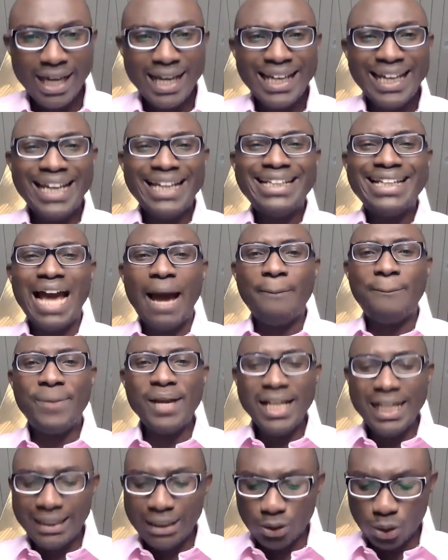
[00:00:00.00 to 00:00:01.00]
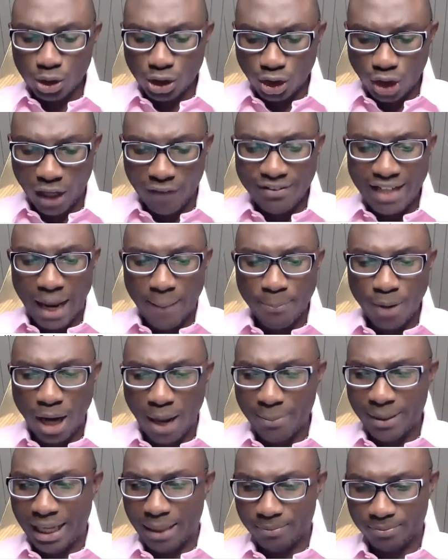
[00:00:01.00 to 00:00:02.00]
Inability to solve their
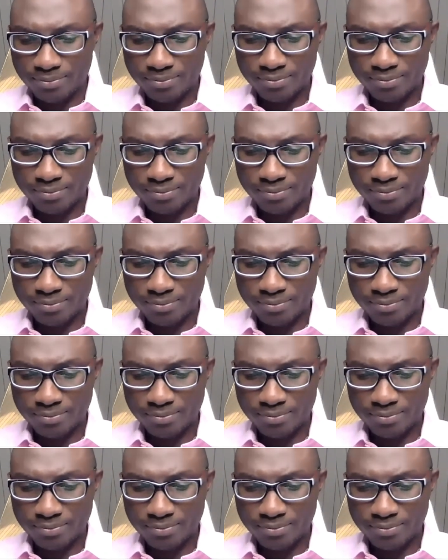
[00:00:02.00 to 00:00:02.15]
problem.